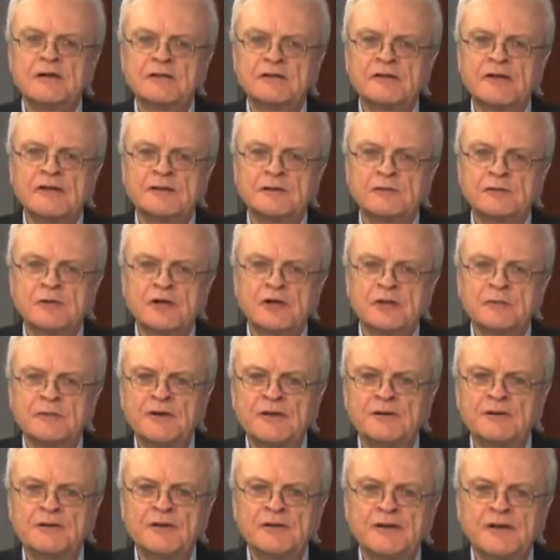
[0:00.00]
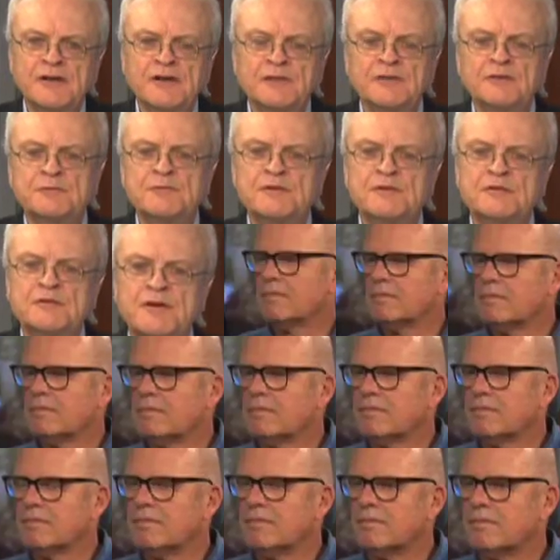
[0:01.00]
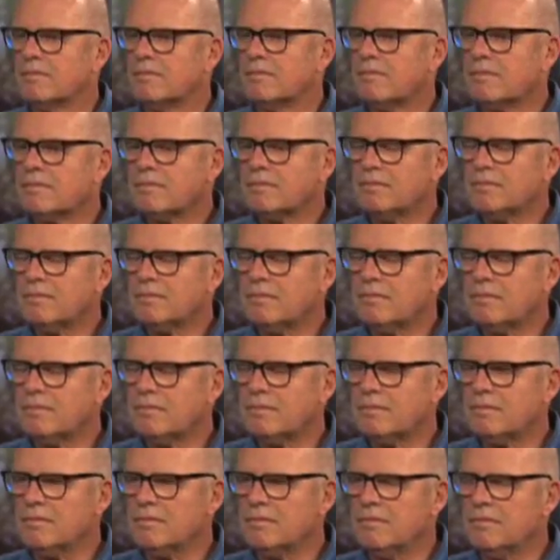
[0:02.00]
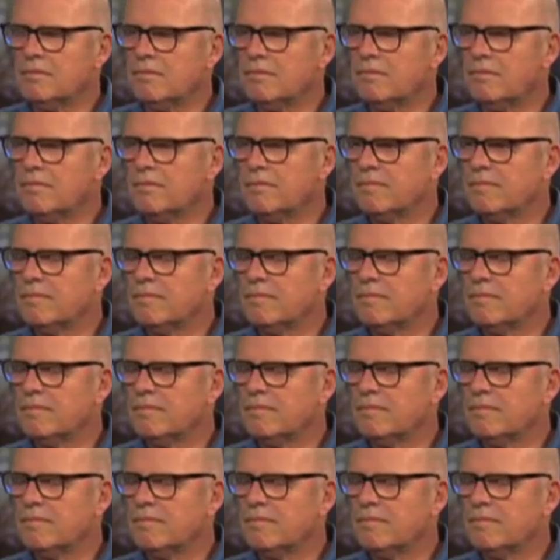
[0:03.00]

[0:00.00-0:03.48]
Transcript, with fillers: I'd like to welcome as our guest from the trustees the engagement site manager for